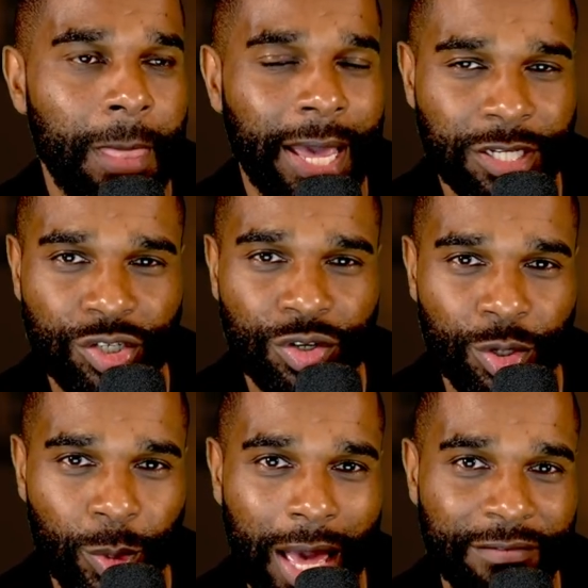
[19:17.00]
Adrian
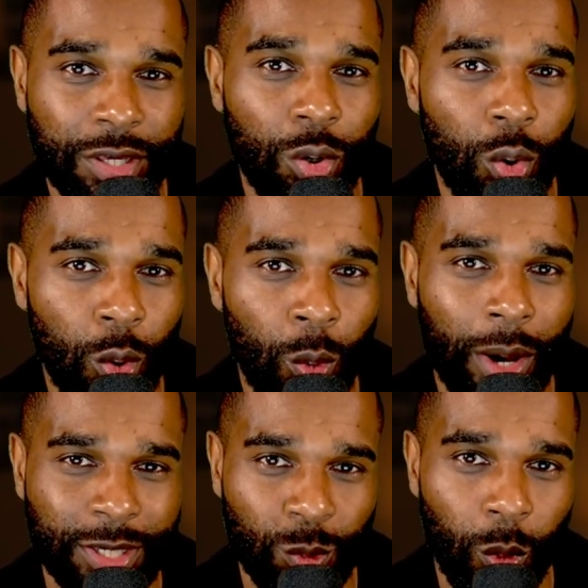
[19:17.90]
Newey having
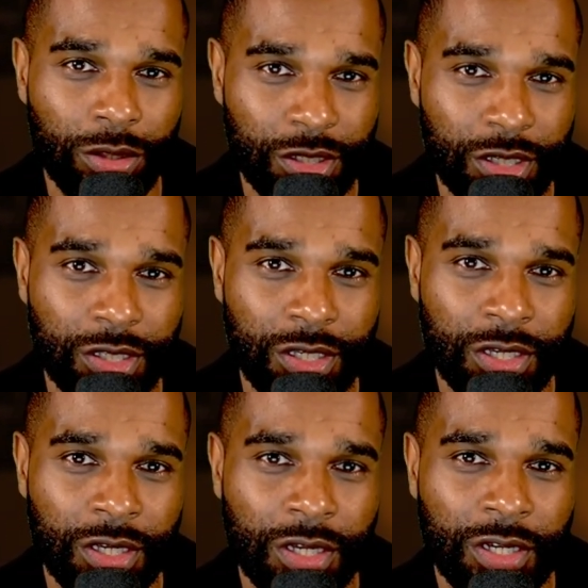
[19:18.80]
always wanted
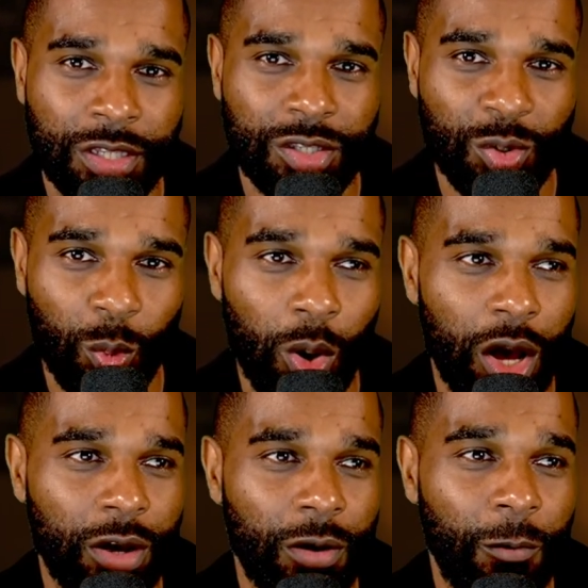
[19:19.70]
to
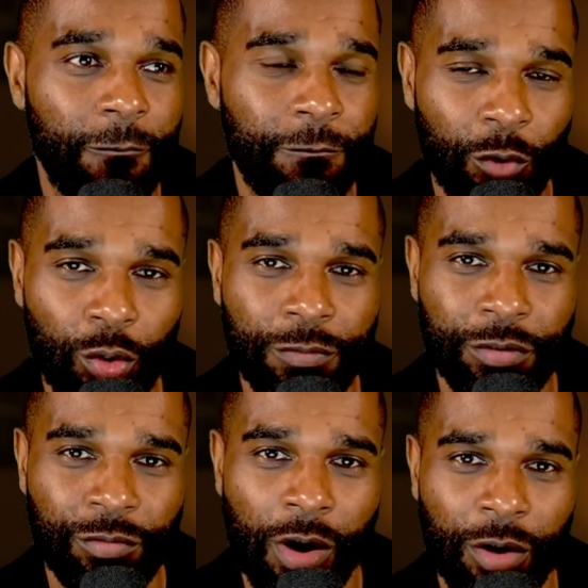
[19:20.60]
work for
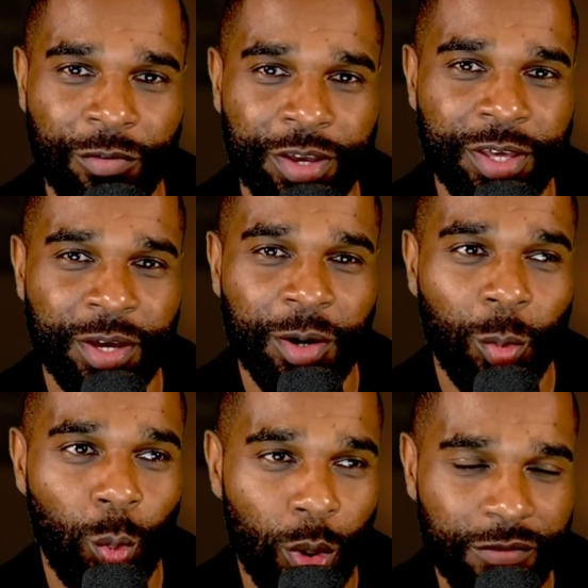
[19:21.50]
Ferrari
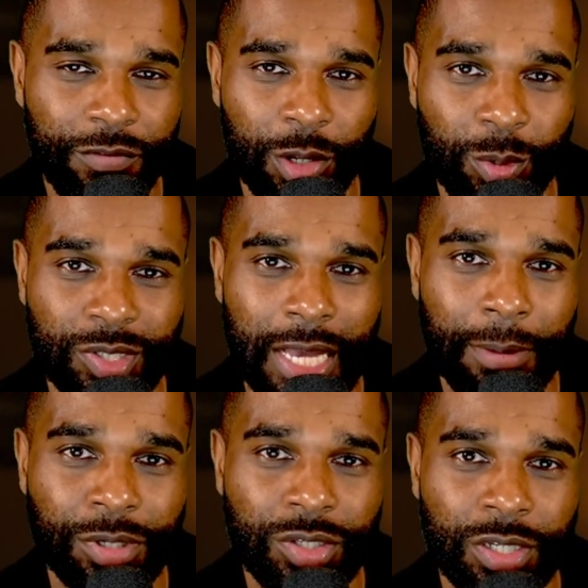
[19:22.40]
with Lewis
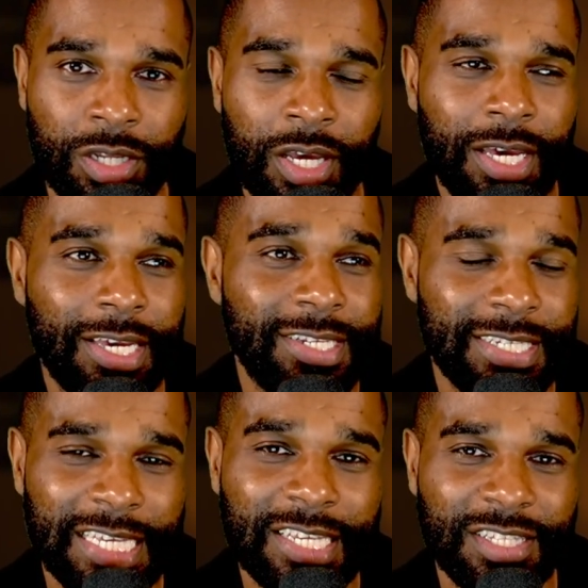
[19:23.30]
Hamilton. He's
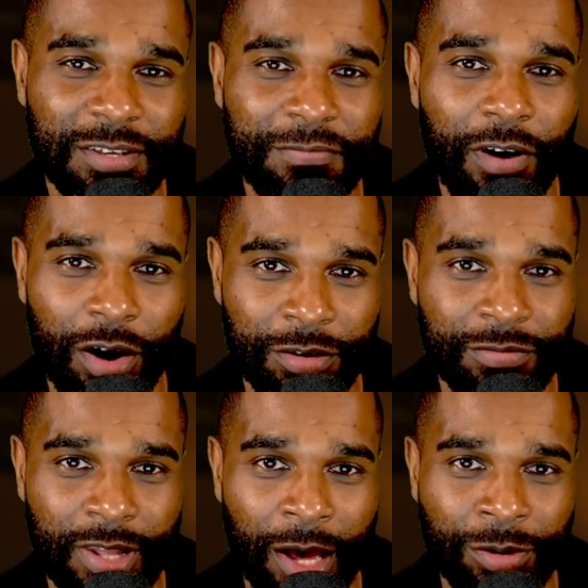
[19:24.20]
65
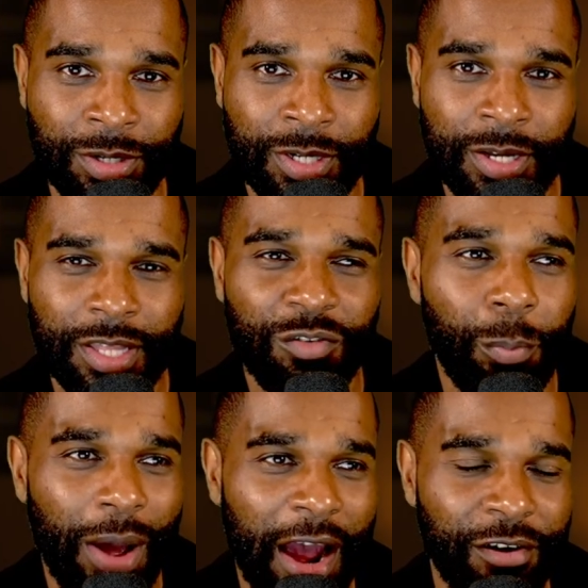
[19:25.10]
now. There are
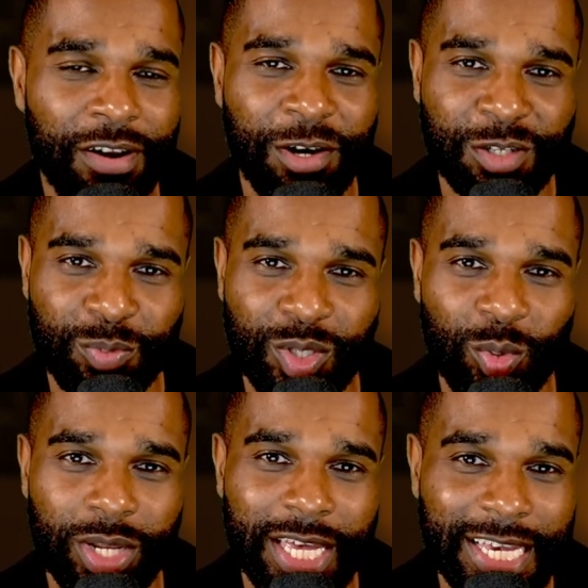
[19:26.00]
parallels
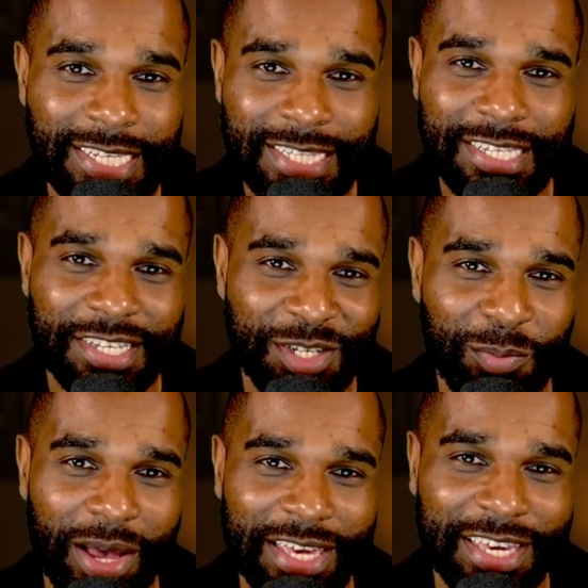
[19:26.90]
between his decision
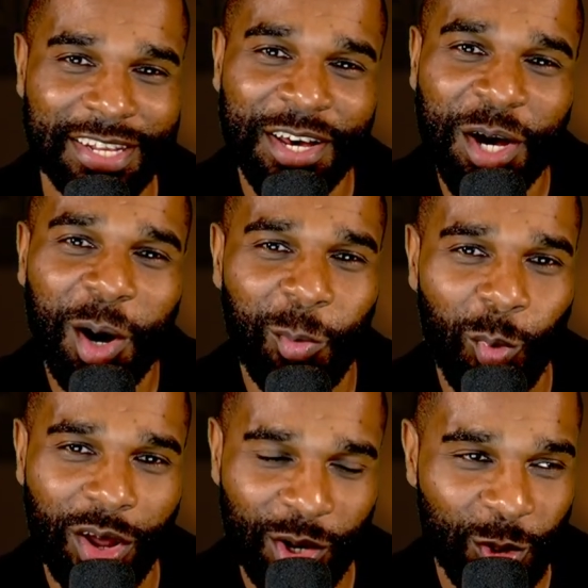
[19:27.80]
making and
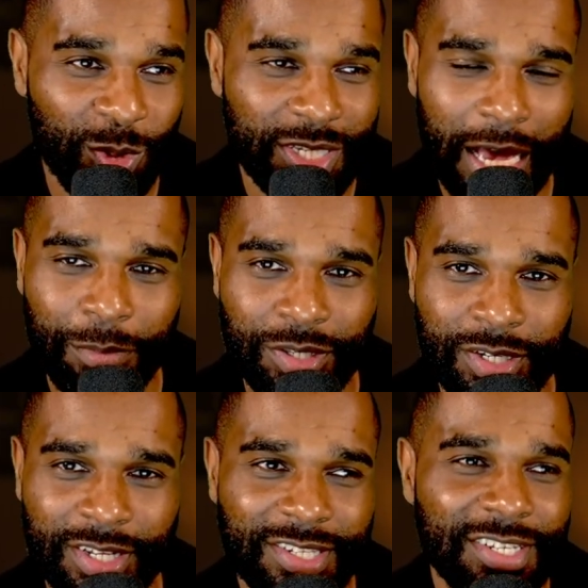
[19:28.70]
one Lewis
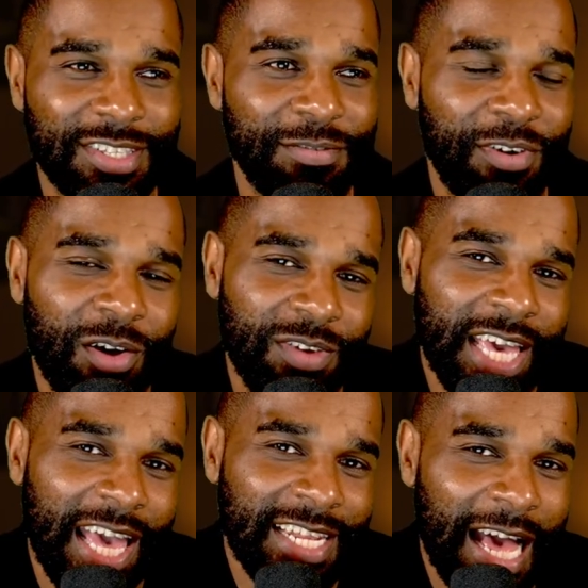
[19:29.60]
Hamilton at 65. You're
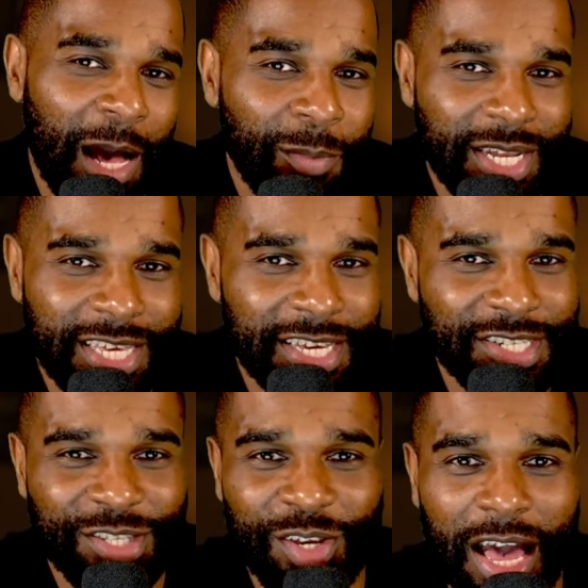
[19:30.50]
getting how many years
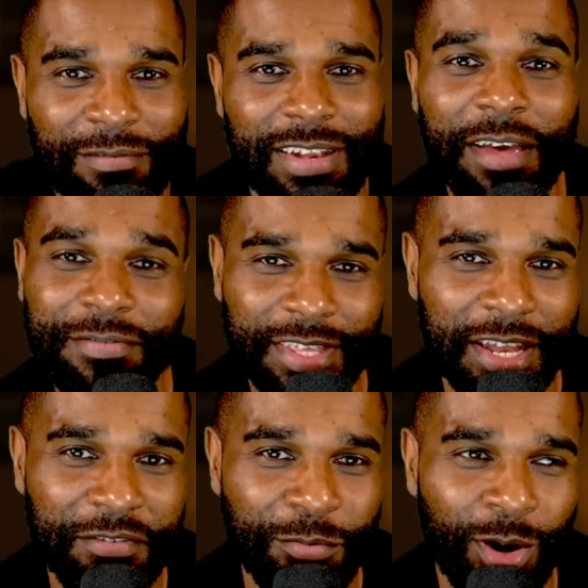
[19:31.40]
do you have left in
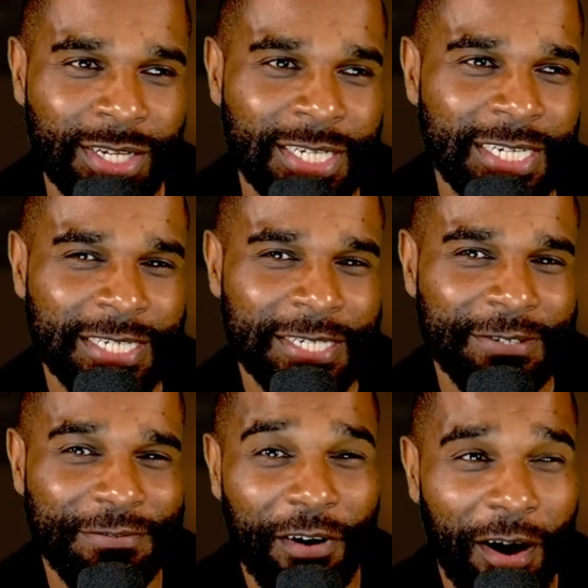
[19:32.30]
F1?
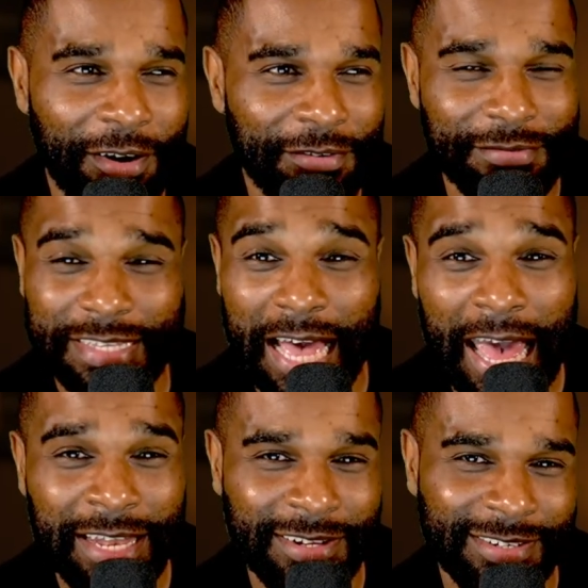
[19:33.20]
Five,
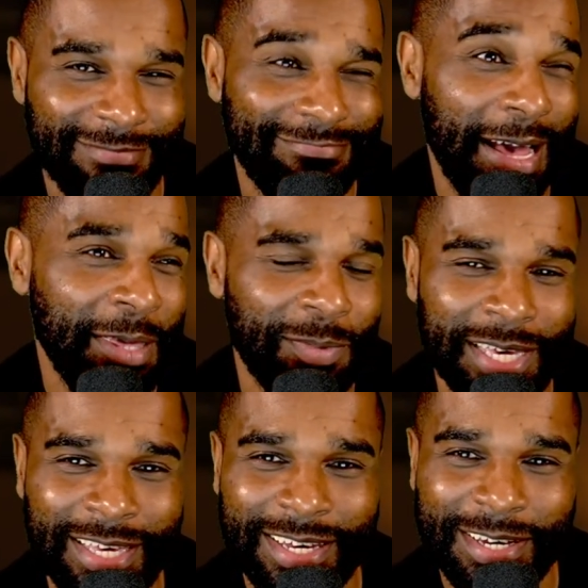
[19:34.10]
ten,
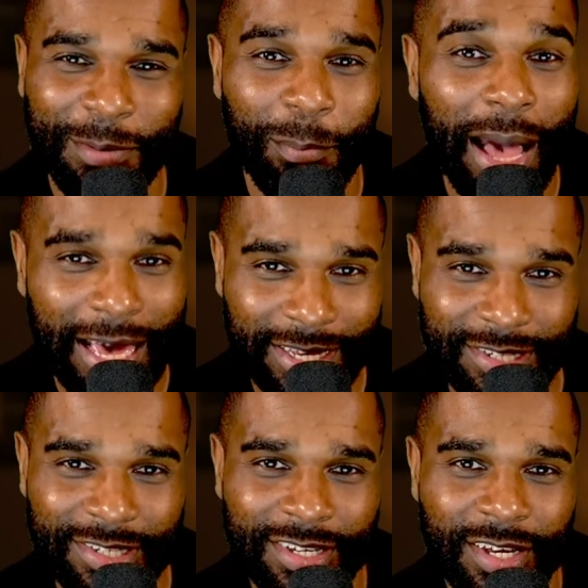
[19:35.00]
maybe
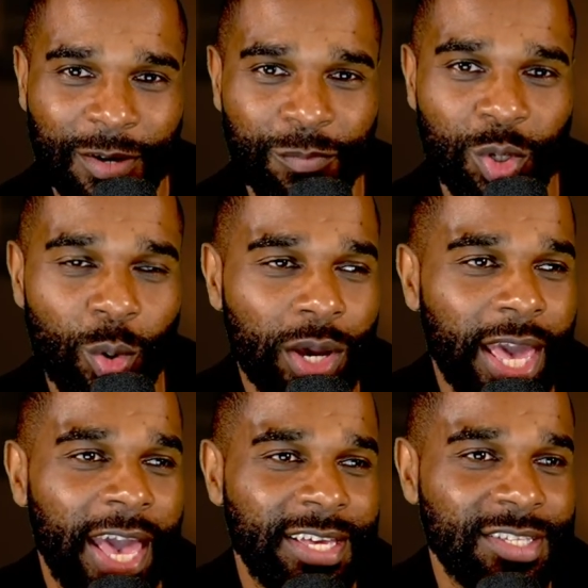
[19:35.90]
max. You are
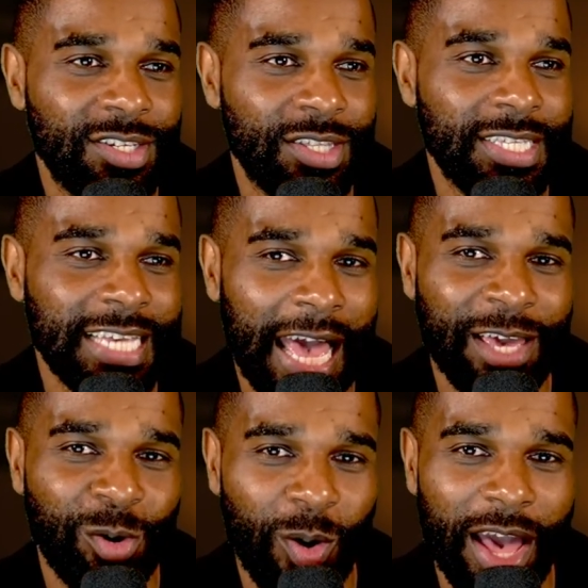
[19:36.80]
getting to the
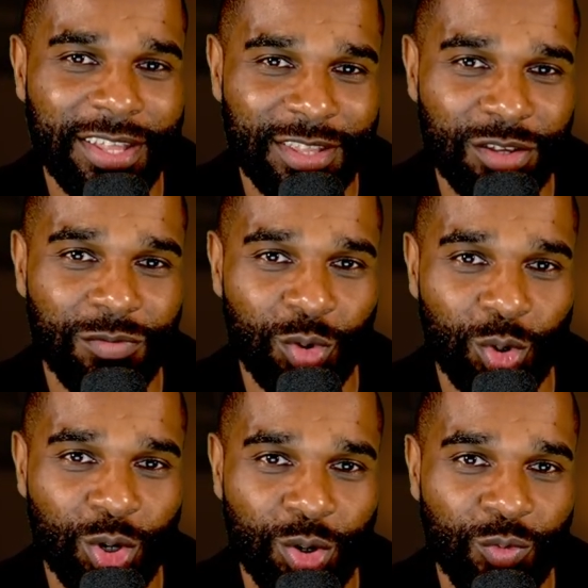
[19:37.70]
tail end of your
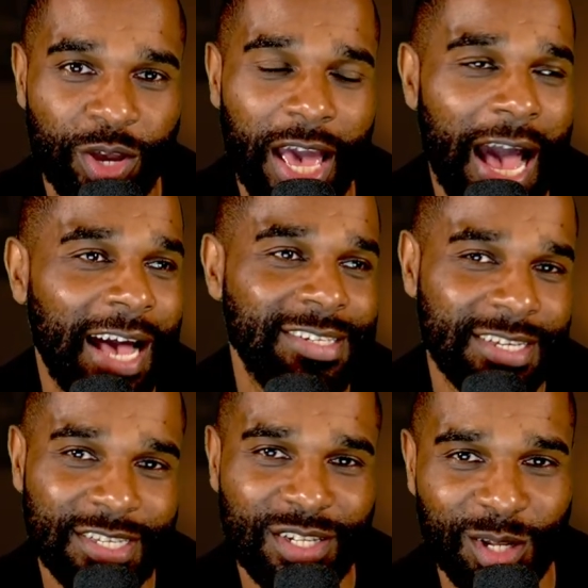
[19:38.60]
career, as
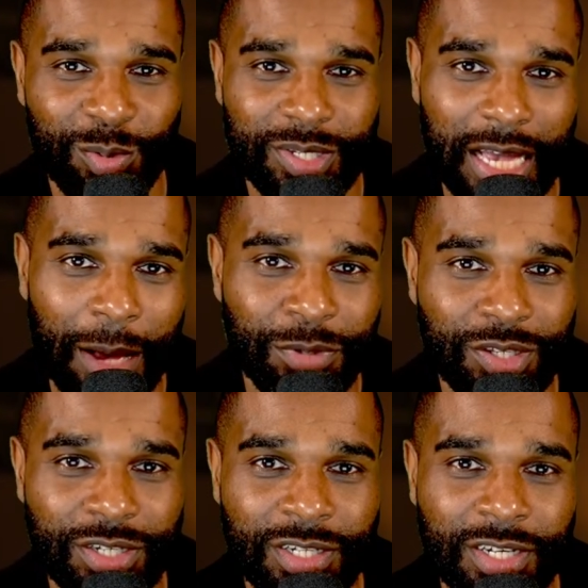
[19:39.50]
is Lewis
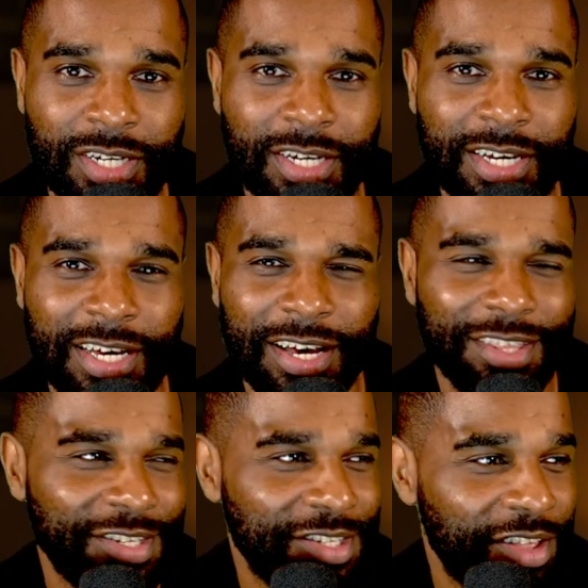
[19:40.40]
Hamilton. Are
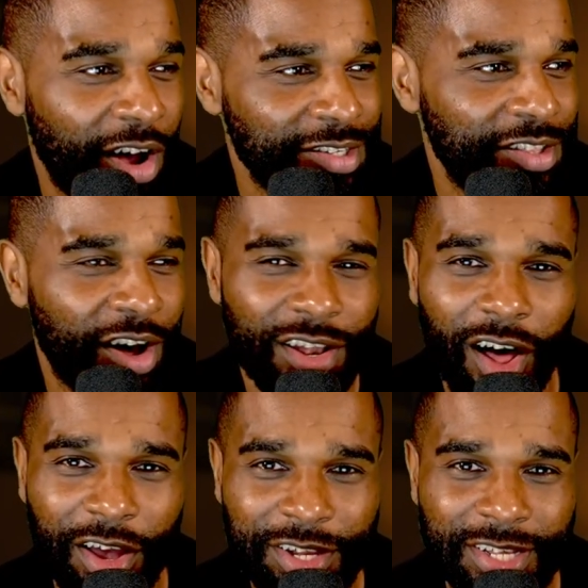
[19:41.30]
the stars not
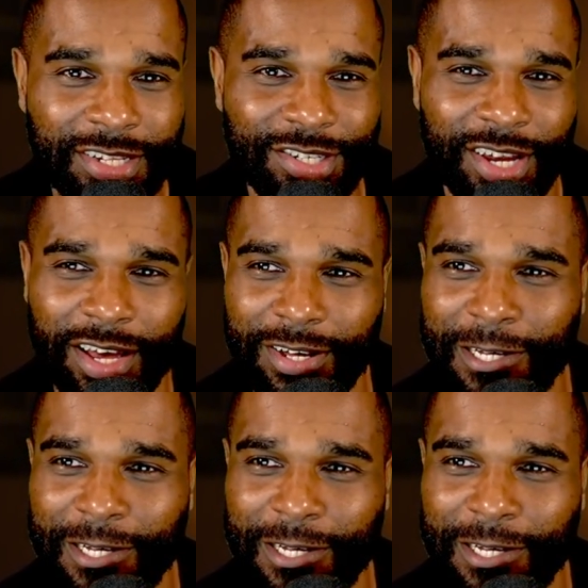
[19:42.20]
aligning, chat?